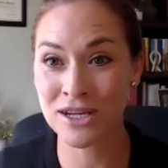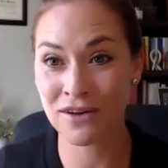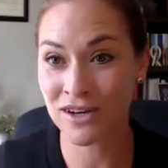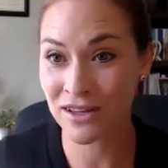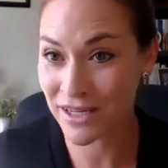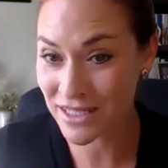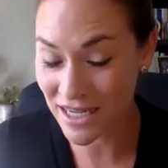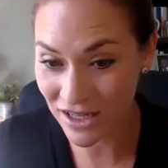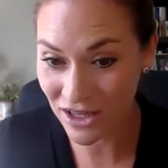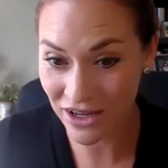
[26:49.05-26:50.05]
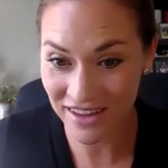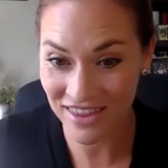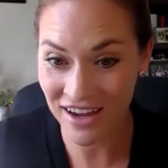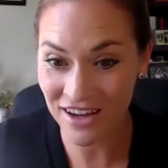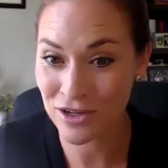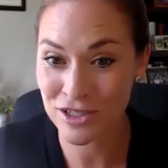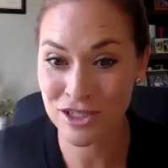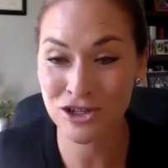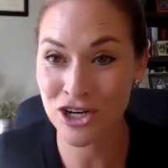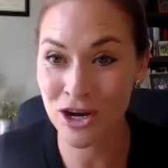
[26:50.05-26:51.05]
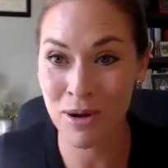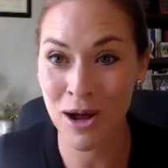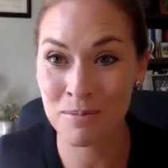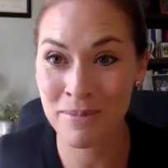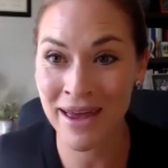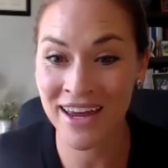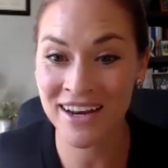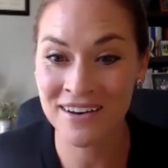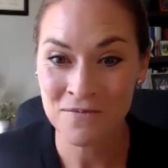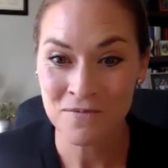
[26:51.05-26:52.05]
Definitely take a look at that. You can search on PubMed